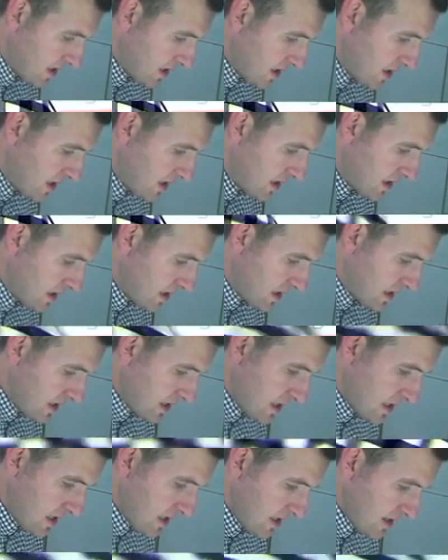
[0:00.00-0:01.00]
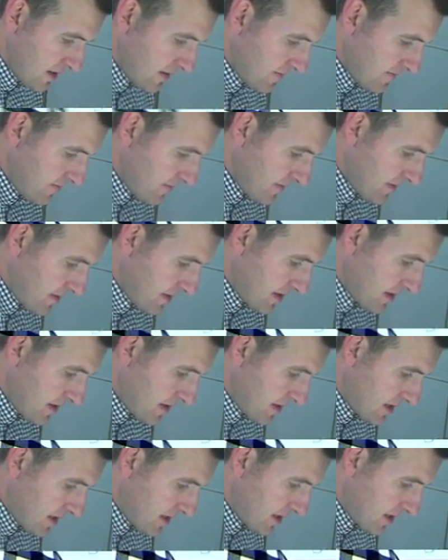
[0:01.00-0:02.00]

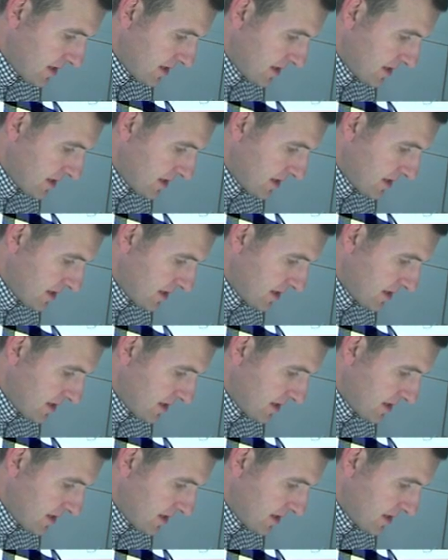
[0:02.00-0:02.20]
(silence)